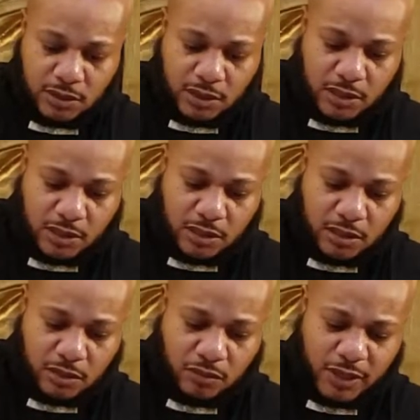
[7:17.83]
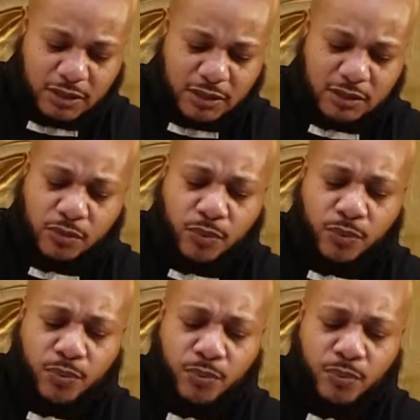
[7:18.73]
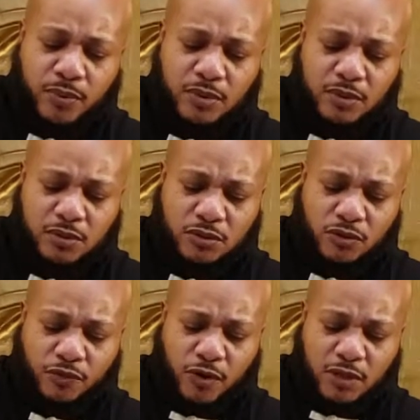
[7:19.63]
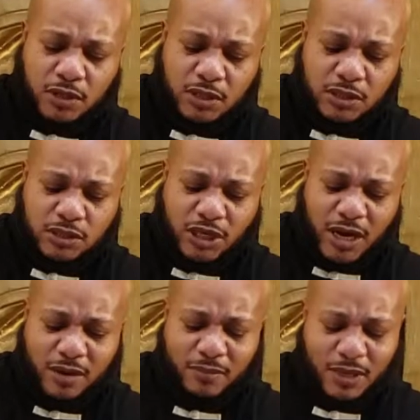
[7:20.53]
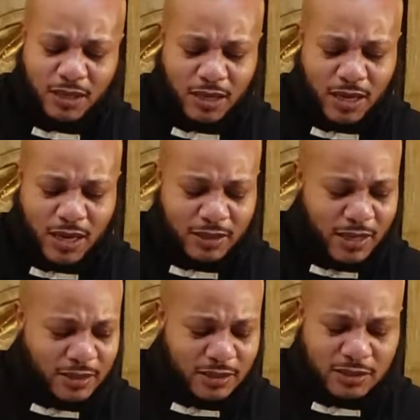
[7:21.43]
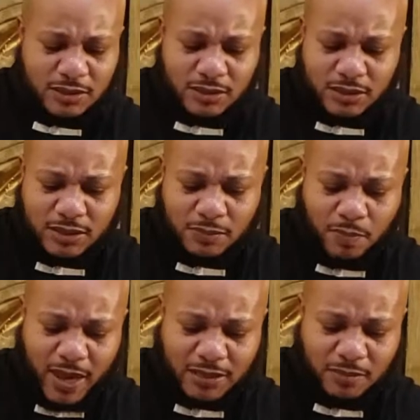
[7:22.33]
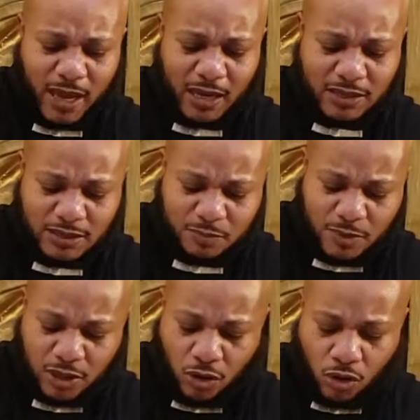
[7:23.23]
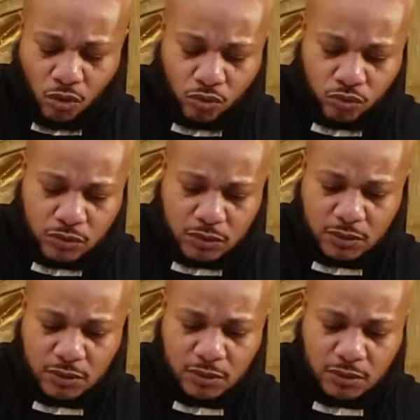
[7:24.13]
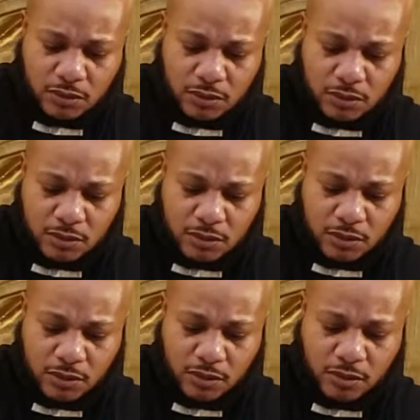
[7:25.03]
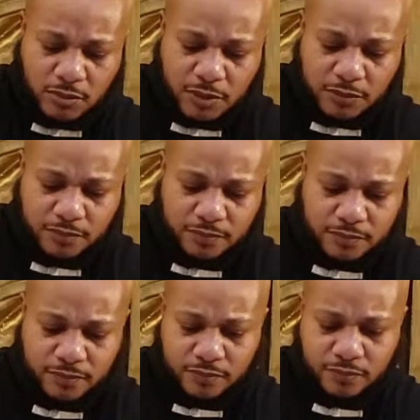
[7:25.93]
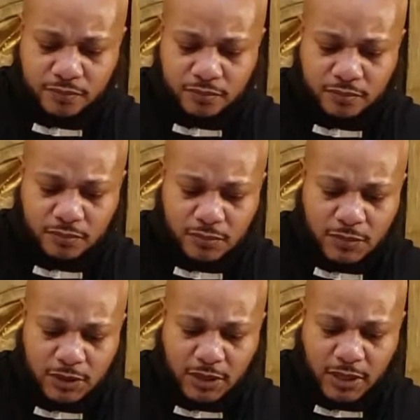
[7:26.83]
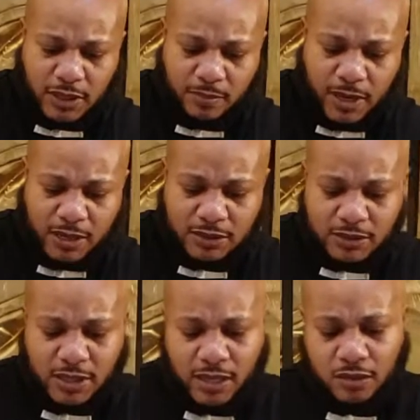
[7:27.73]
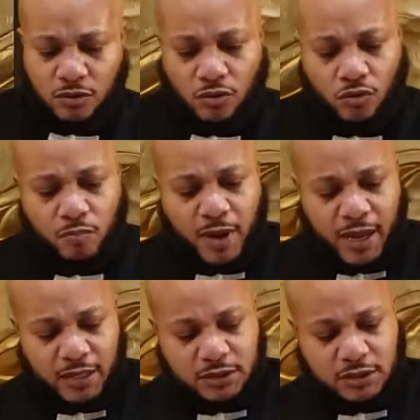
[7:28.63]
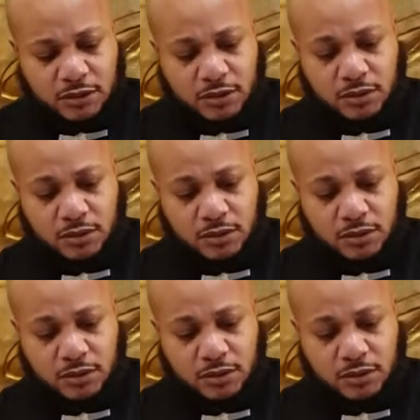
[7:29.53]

and Clonex has so far done a good job. I think this batch might have just been old. You know what I mean? I think I might have just had an old batch